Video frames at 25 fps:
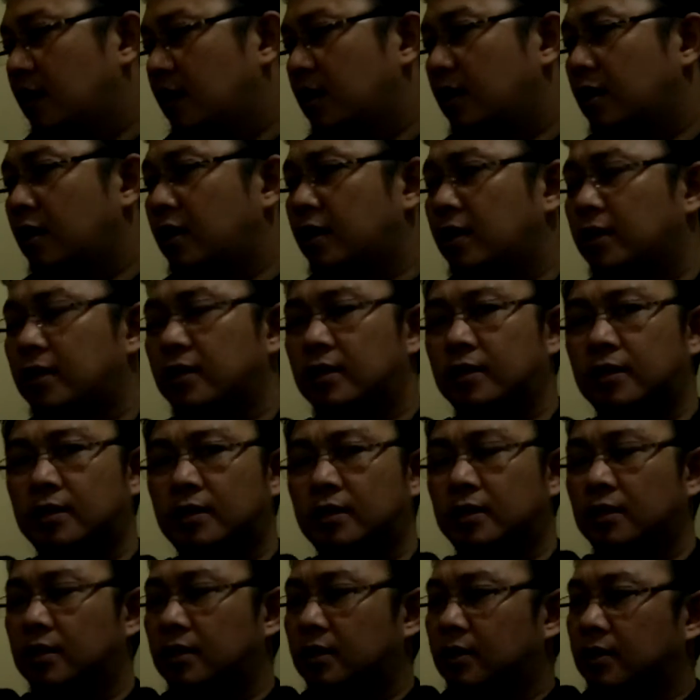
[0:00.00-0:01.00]
uh,
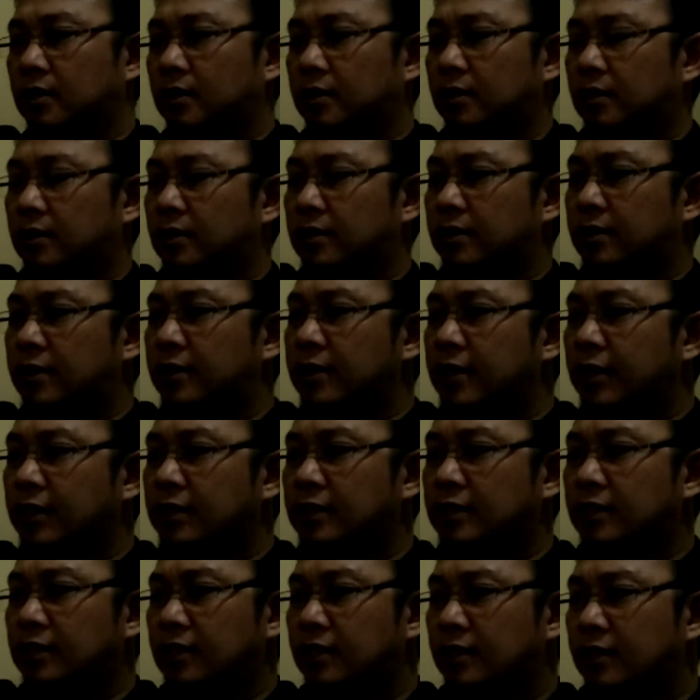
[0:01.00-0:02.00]
the
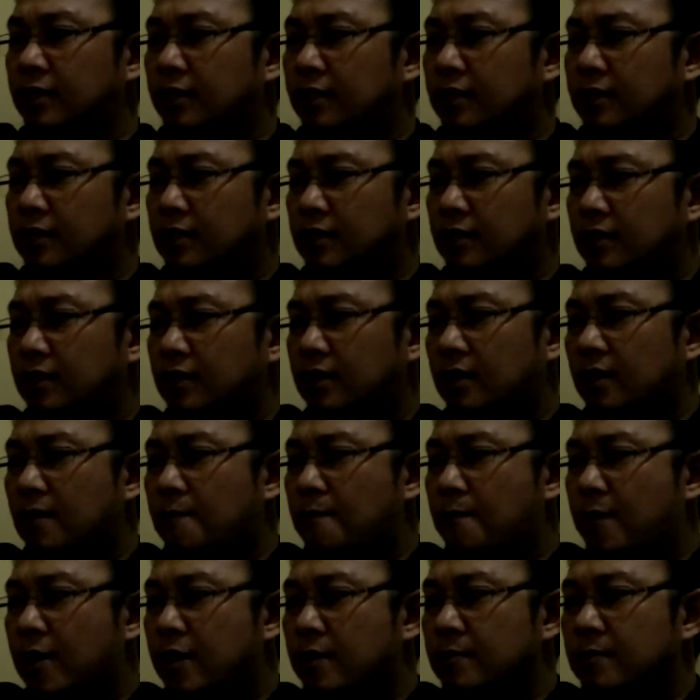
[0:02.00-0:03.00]
next is
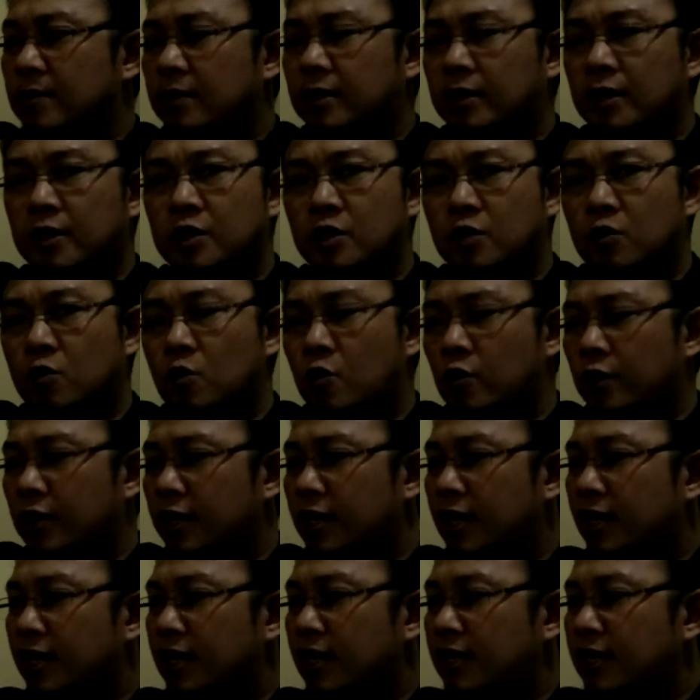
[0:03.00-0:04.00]
parameter
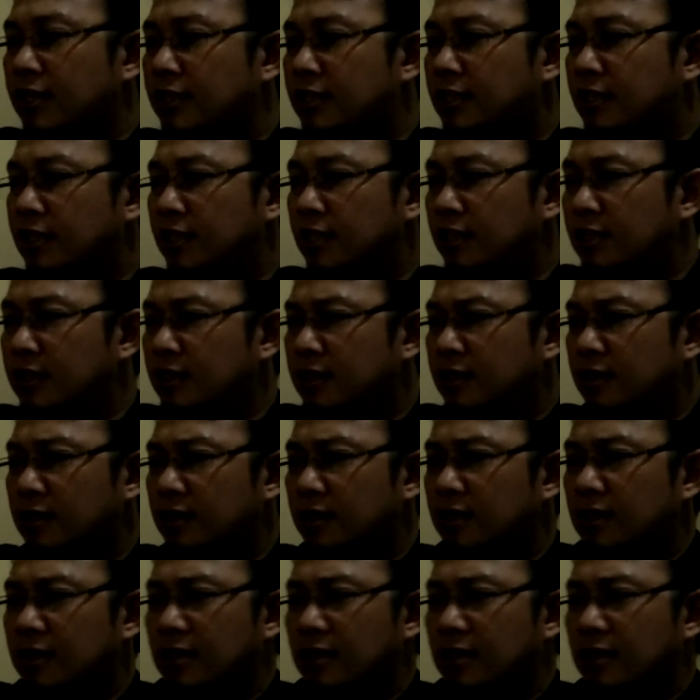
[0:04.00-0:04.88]
scoring analysis.